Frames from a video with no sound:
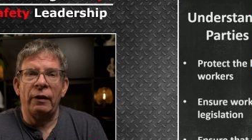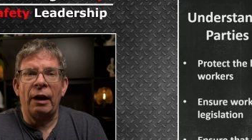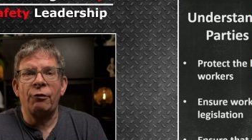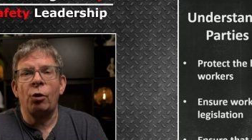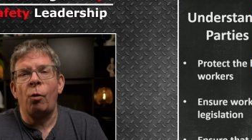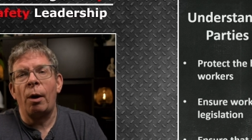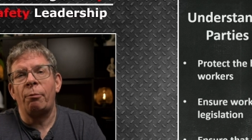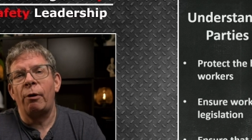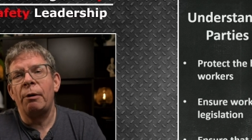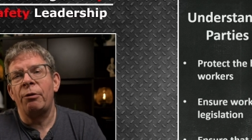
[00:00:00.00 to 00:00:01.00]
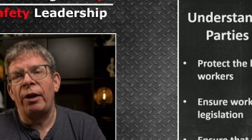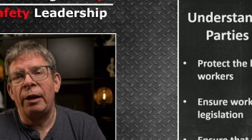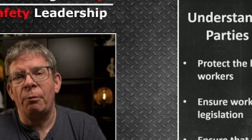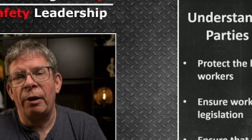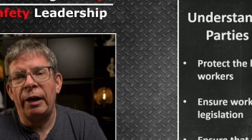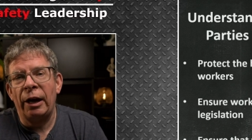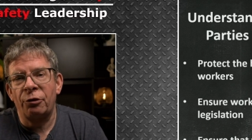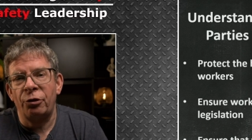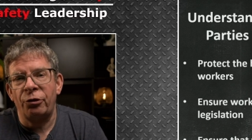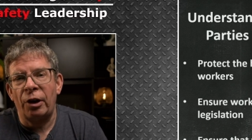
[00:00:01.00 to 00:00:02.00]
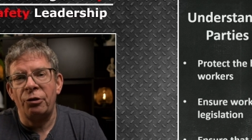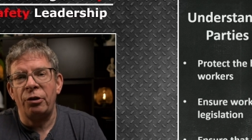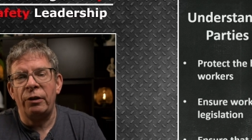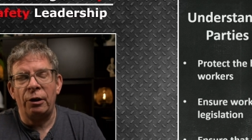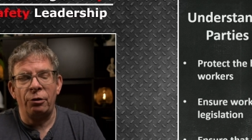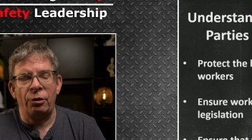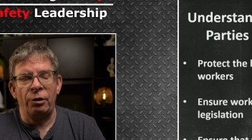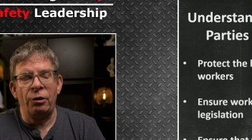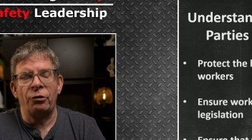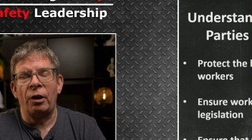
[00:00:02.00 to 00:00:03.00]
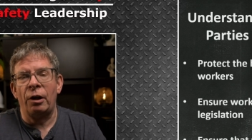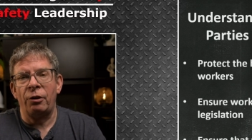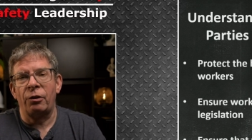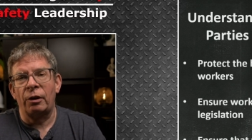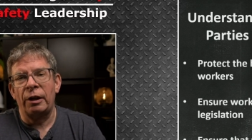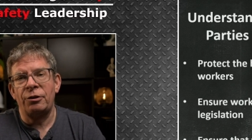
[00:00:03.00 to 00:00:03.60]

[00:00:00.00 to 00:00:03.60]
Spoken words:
they have to cooperate with anyone exercising their duties under the